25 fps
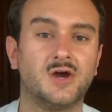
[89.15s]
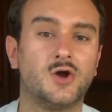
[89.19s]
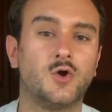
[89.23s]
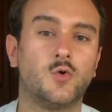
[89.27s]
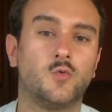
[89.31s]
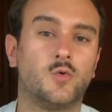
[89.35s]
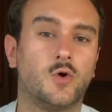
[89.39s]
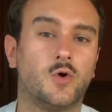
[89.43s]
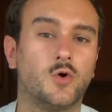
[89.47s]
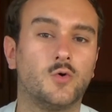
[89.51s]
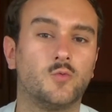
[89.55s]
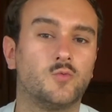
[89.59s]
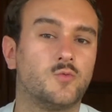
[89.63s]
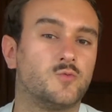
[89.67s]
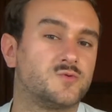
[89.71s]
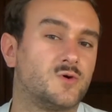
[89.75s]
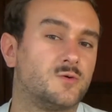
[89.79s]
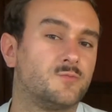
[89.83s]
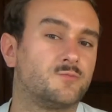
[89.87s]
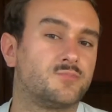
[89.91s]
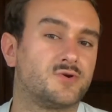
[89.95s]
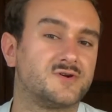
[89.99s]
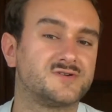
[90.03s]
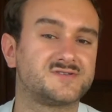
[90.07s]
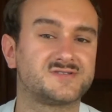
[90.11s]
What one
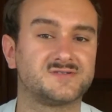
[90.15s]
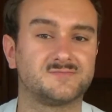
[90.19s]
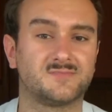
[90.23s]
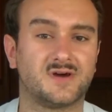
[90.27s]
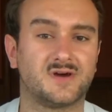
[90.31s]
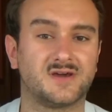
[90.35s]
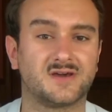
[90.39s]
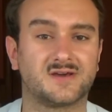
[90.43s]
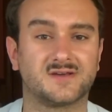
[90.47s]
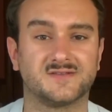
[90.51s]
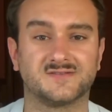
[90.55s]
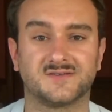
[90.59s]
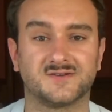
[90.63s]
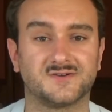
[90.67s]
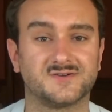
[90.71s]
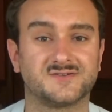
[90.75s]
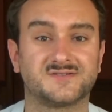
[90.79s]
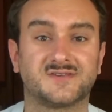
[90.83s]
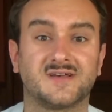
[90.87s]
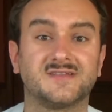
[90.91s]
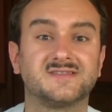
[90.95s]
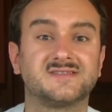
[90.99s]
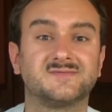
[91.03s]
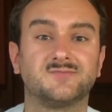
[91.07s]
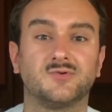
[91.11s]
person might consider
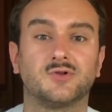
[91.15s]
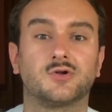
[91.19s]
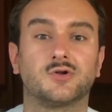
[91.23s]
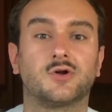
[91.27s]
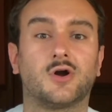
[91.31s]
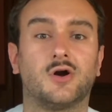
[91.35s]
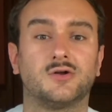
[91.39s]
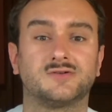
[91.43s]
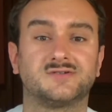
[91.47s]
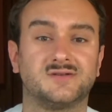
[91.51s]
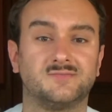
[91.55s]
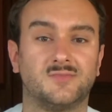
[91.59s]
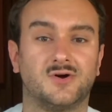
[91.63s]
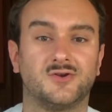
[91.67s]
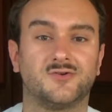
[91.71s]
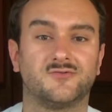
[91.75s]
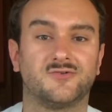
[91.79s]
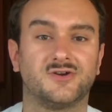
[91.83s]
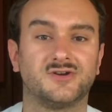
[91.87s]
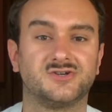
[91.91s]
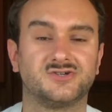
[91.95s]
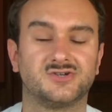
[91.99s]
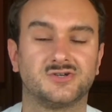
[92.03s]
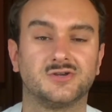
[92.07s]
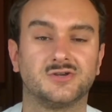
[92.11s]
sensible content
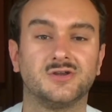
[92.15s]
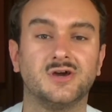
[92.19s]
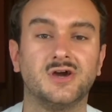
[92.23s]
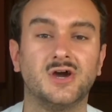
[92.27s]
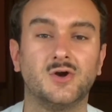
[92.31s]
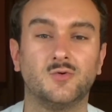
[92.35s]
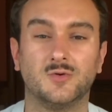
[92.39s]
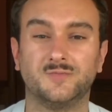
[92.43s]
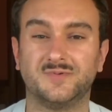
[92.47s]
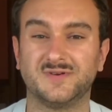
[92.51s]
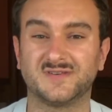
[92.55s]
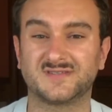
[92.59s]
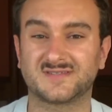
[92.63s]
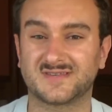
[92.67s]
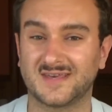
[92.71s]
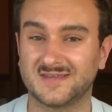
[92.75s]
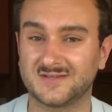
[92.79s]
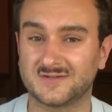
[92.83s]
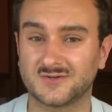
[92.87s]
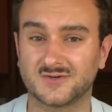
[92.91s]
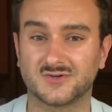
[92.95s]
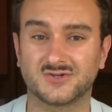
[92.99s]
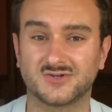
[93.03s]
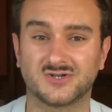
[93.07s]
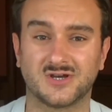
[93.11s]
moderation would be
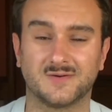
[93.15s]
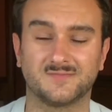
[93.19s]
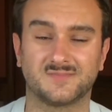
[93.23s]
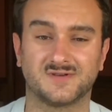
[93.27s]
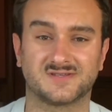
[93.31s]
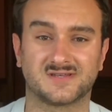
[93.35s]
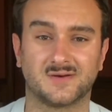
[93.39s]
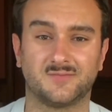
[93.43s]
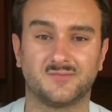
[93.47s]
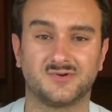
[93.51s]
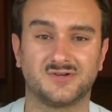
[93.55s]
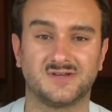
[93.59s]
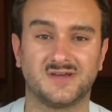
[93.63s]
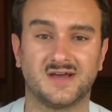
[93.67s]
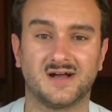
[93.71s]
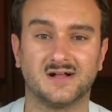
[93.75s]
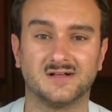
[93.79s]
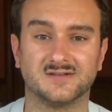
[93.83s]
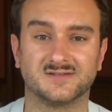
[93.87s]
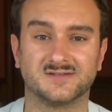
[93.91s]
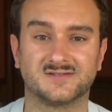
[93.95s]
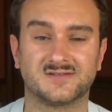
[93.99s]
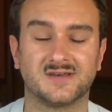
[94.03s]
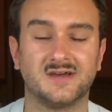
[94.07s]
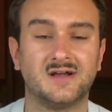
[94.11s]
censorship to somebody
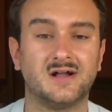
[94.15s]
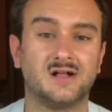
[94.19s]
else.